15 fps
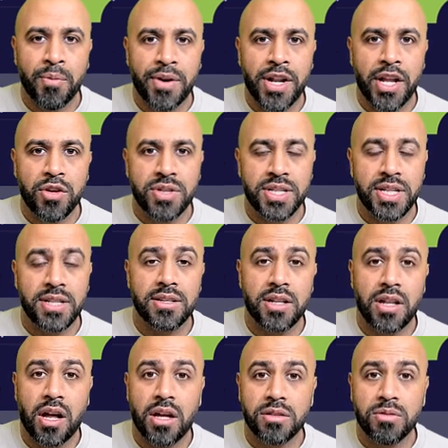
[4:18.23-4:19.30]
know since
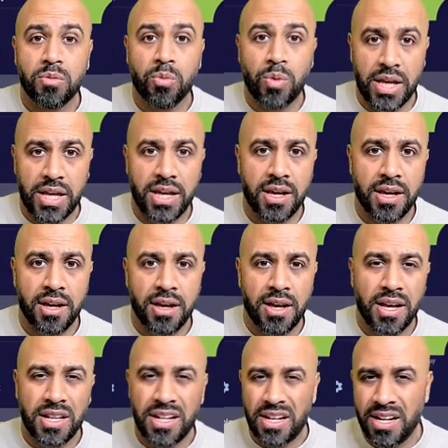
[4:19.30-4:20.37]
last week
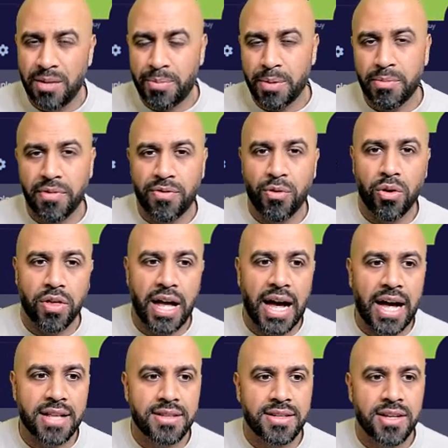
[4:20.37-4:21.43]
and a little bit before
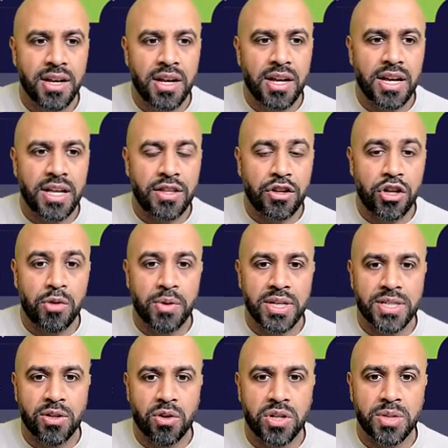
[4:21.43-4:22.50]
that, the
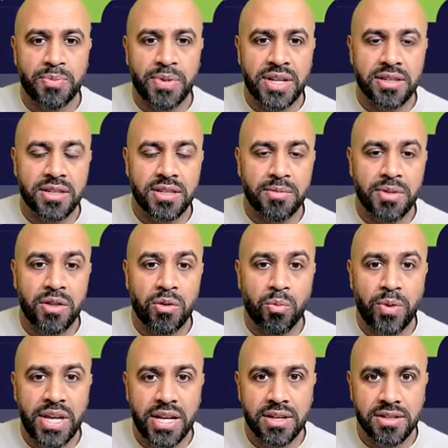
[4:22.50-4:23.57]
US dollar has been the
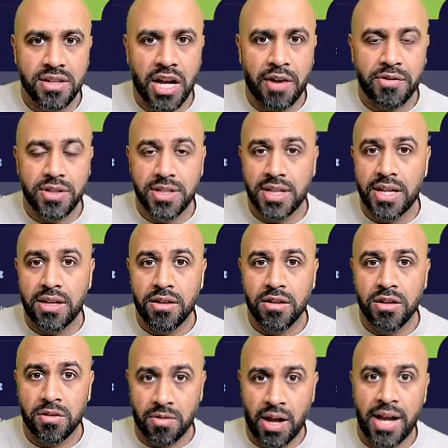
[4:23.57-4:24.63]
weakest currency,
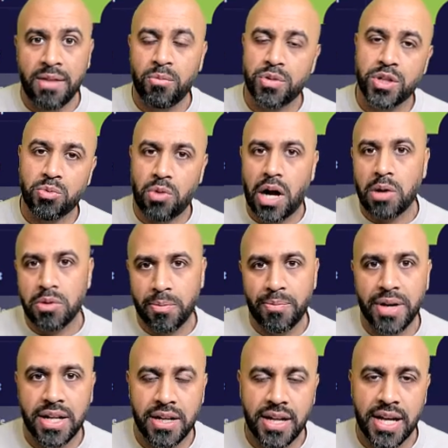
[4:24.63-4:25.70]
all right, which is why we've
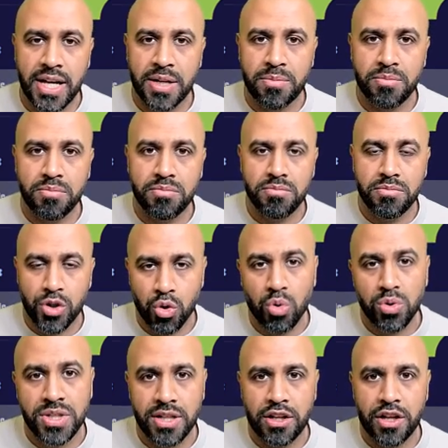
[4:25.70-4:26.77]
been
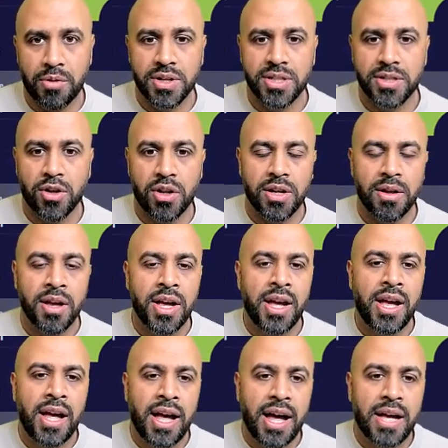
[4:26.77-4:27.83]
shorting the US dollar.
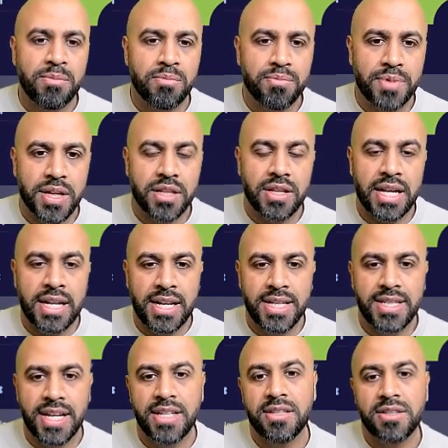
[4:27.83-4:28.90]
But in
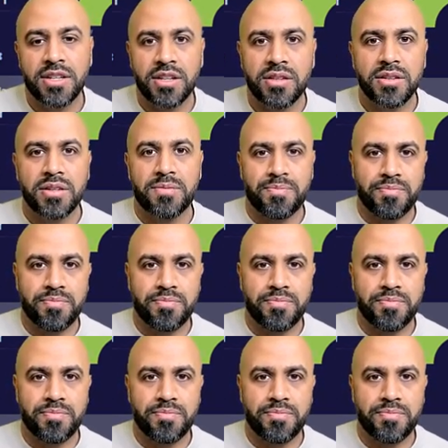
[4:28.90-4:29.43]
this instance,